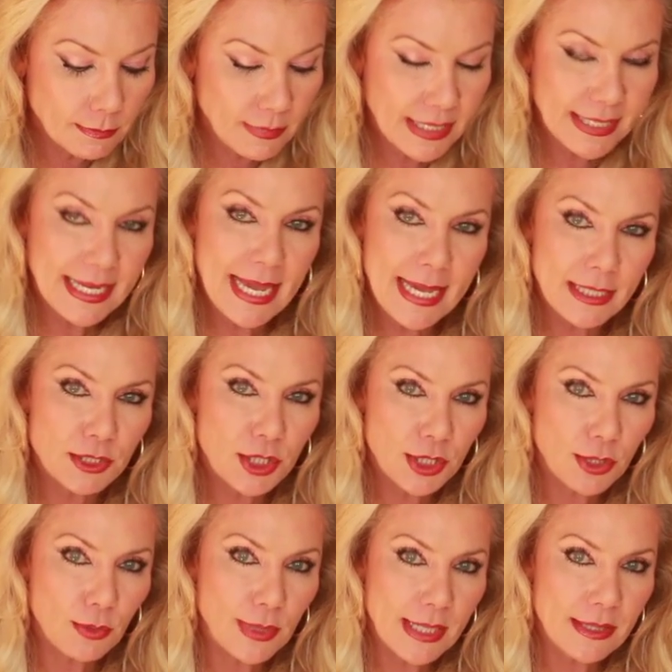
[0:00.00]
But
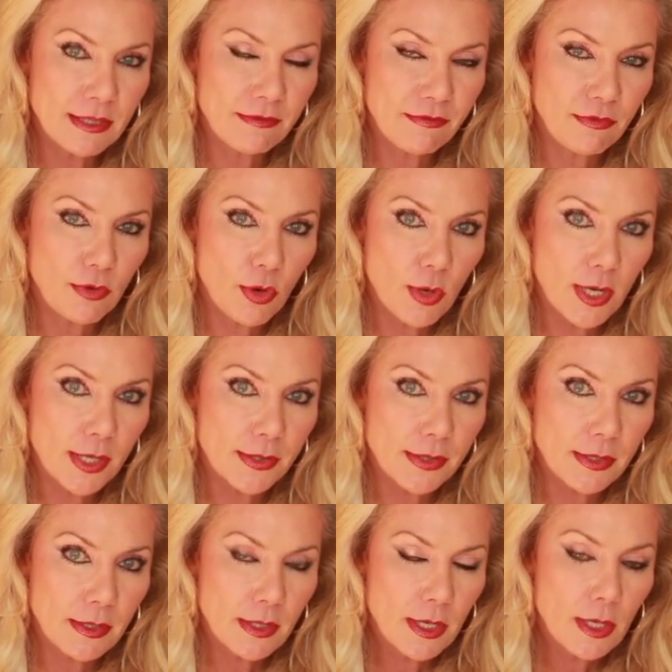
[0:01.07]
K2 in the
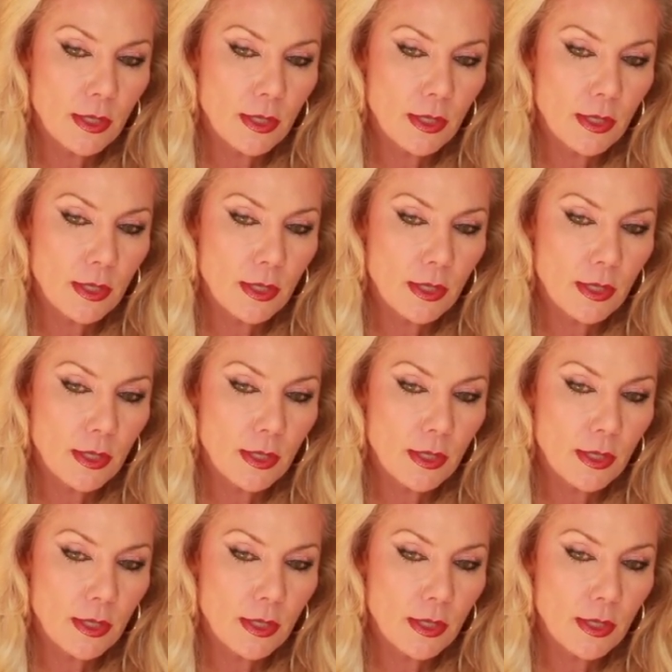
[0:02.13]
fourth